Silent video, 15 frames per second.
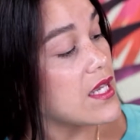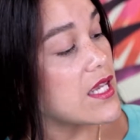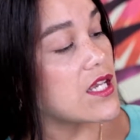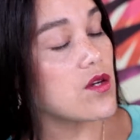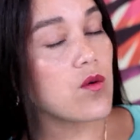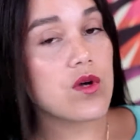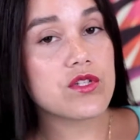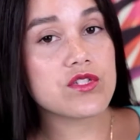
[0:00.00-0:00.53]

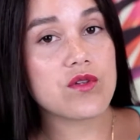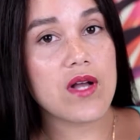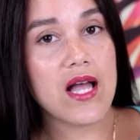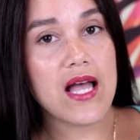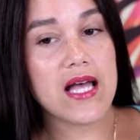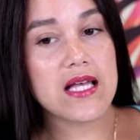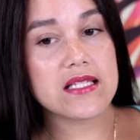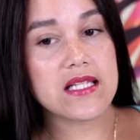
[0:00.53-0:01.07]
It also
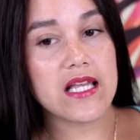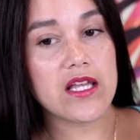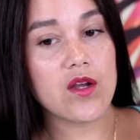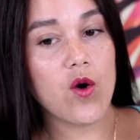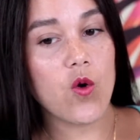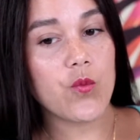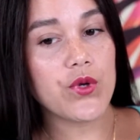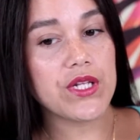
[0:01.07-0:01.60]
has a
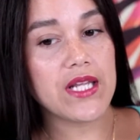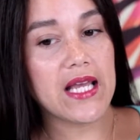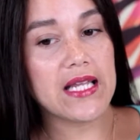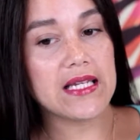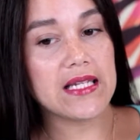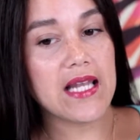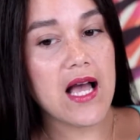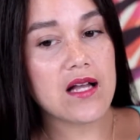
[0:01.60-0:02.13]
open
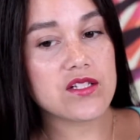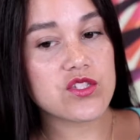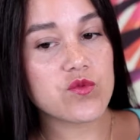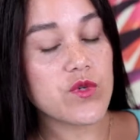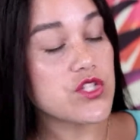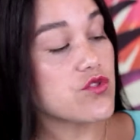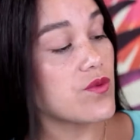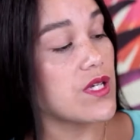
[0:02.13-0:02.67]
and lock
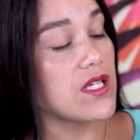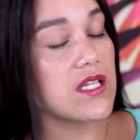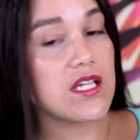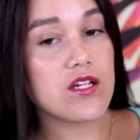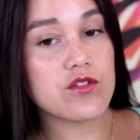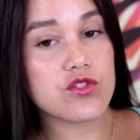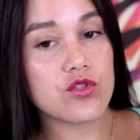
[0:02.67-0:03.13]
switch right here,